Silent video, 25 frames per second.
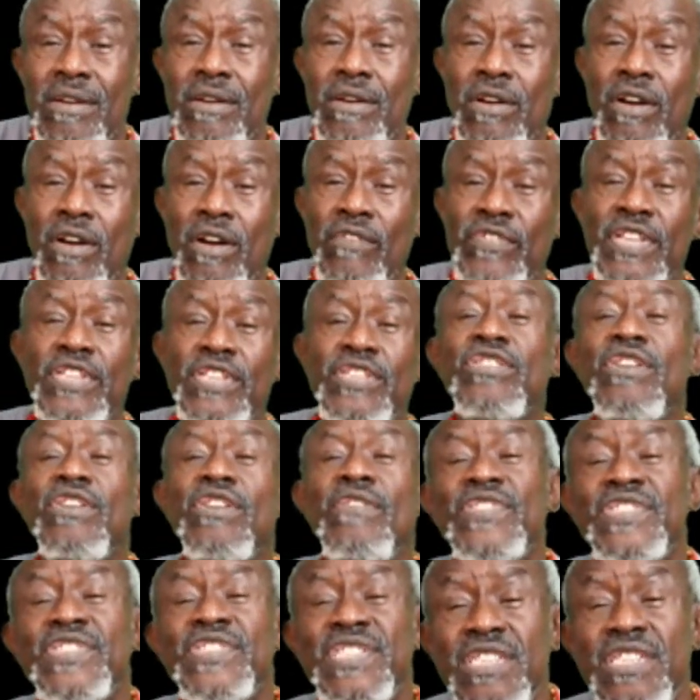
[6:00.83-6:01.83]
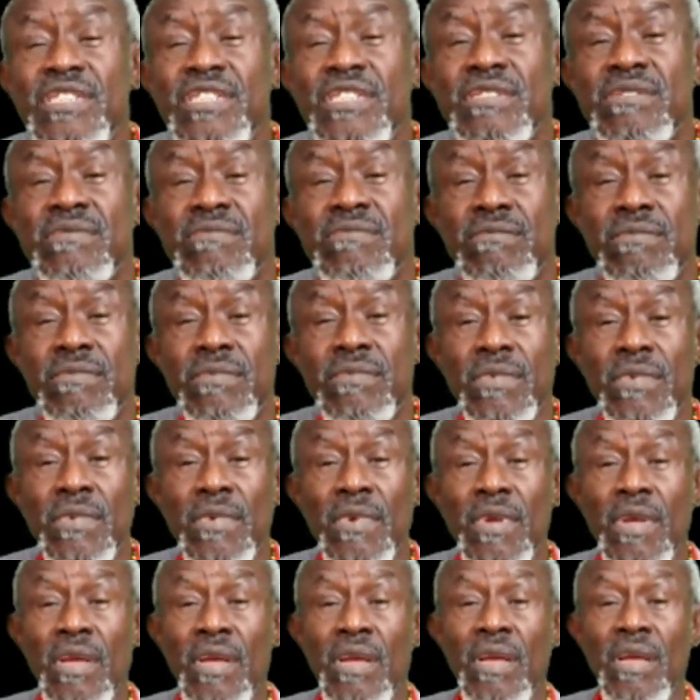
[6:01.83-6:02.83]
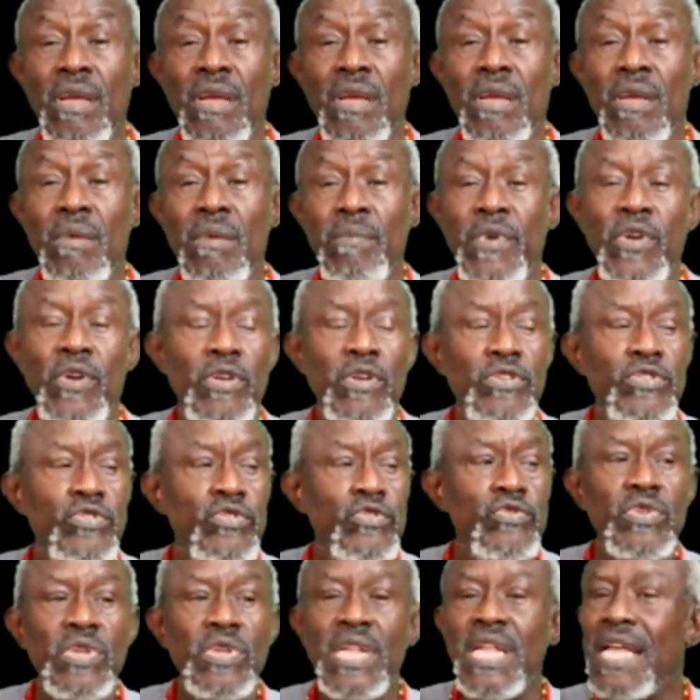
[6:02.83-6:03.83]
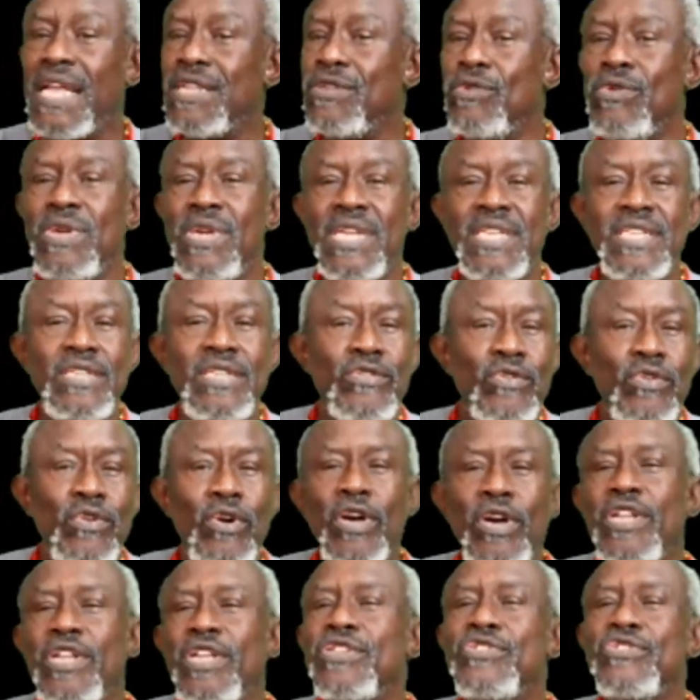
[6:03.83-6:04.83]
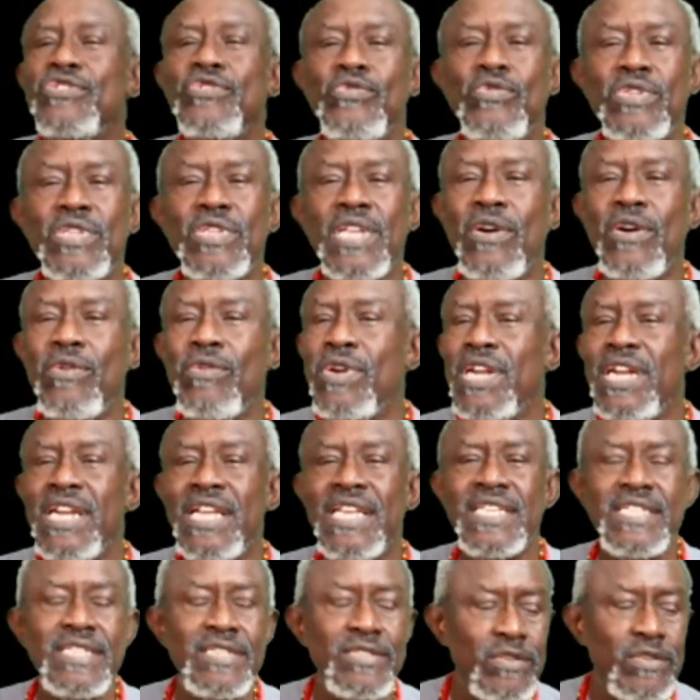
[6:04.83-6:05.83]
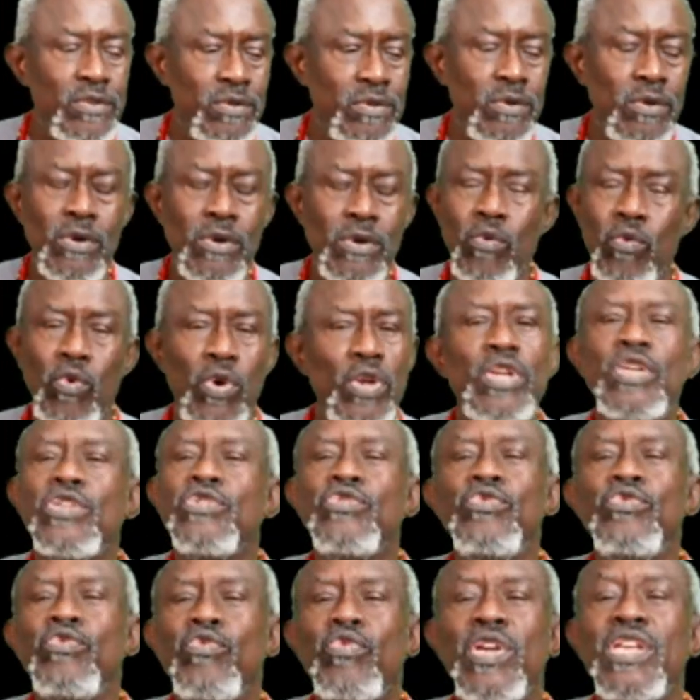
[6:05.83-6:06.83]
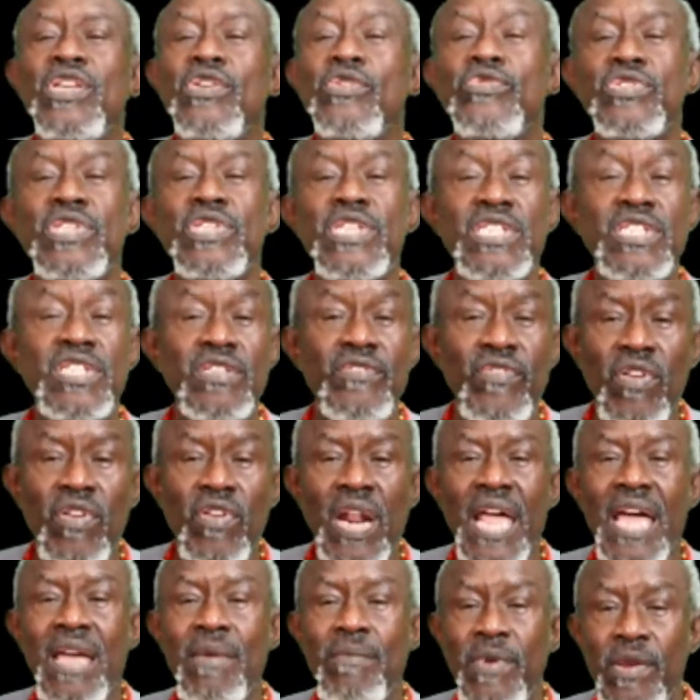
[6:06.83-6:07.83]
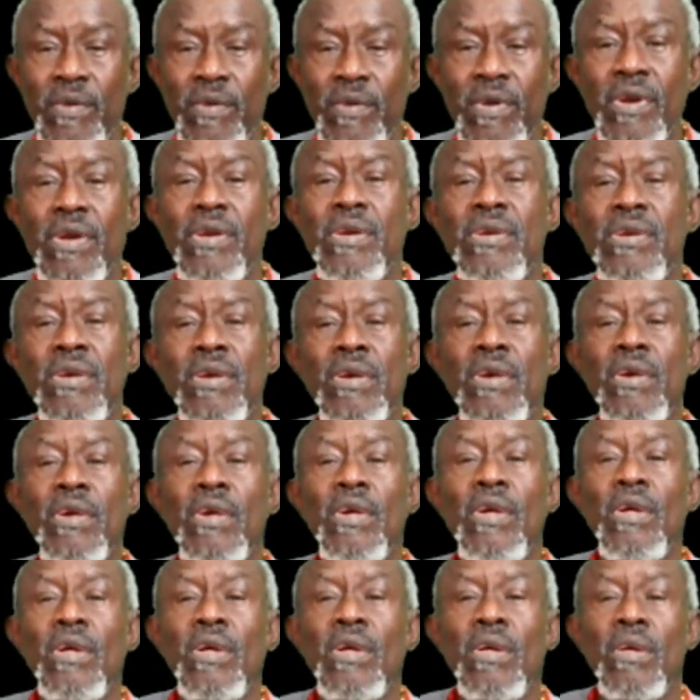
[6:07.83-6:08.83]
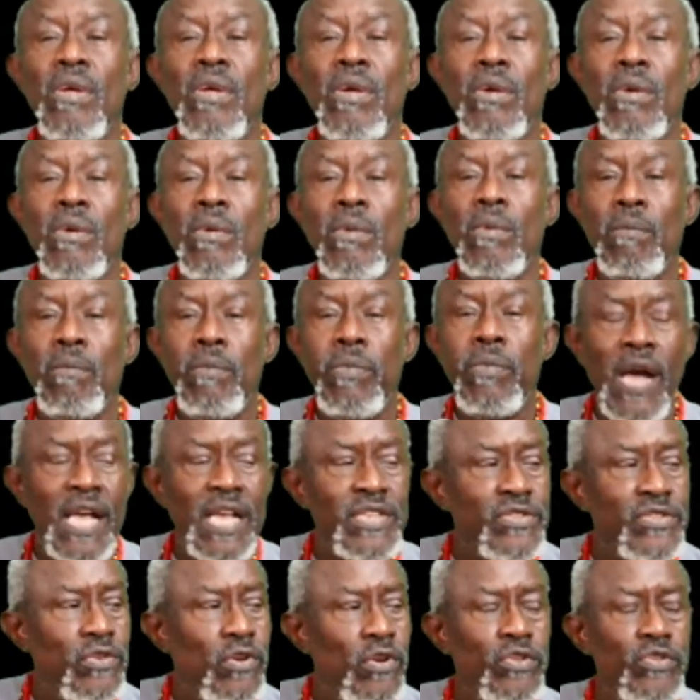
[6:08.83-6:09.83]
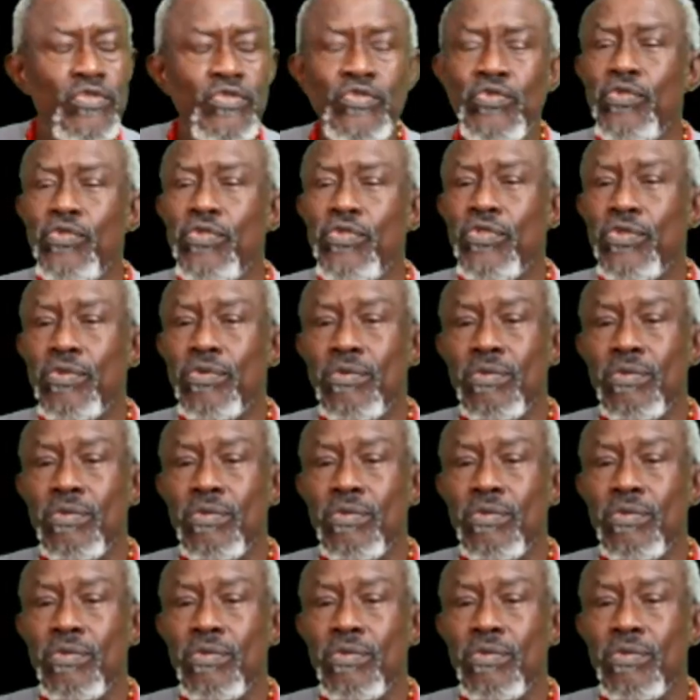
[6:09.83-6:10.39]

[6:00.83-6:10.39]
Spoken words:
of this conversation because usually I don't listen to other shows. I only listen to one or two radio stations from Liberia. But I saw Truth